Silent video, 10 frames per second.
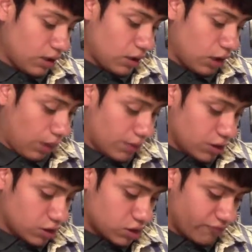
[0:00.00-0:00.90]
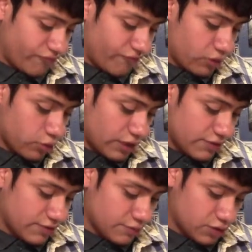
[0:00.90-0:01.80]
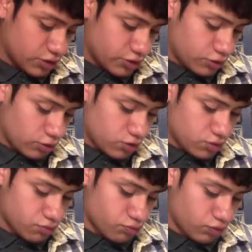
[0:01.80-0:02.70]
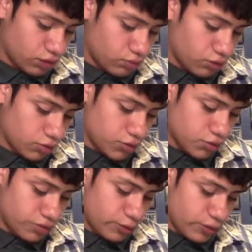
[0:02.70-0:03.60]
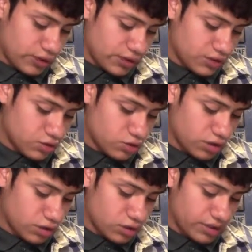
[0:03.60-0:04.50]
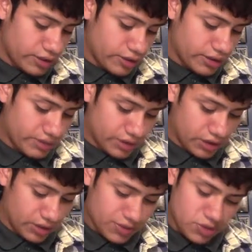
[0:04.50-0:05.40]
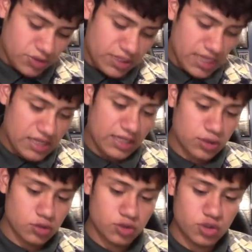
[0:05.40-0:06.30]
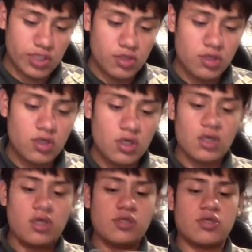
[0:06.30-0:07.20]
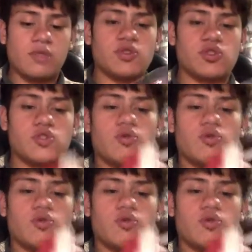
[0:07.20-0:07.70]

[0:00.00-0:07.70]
production photographs, production notes, re-release trailer narrative by James Stewart, and theatrical trailer. So let me just show